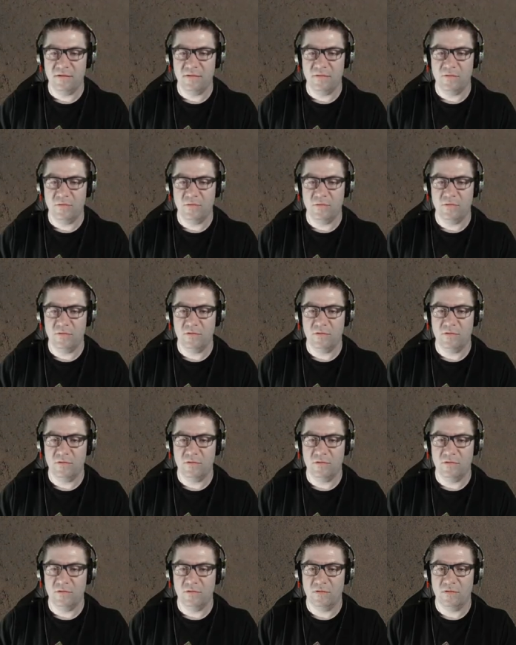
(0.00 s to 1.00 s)

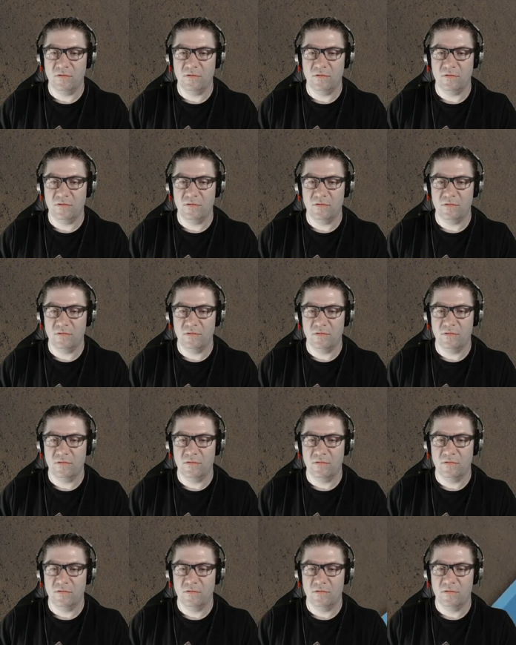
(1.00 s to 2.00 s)

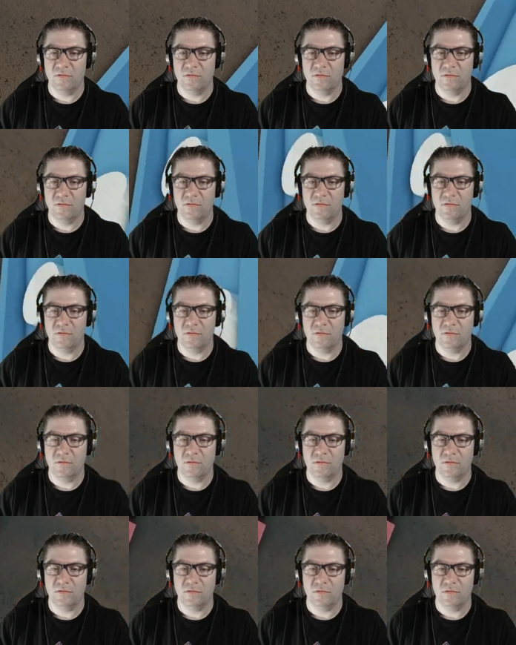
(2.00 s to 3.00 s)

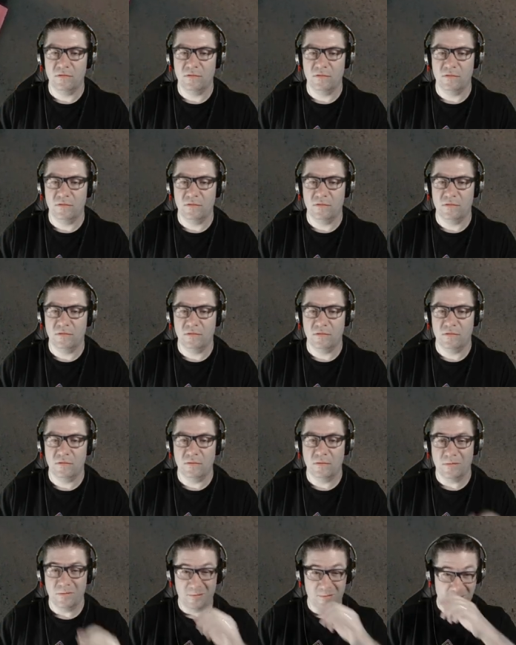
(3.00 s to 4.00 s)

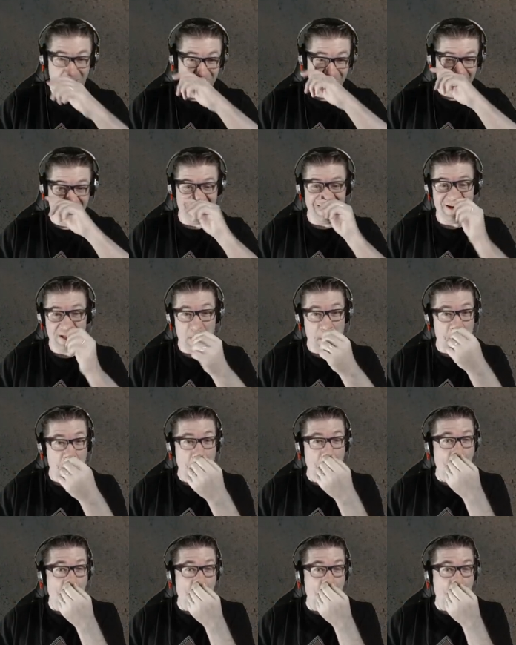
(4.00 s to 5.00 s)
[no speech]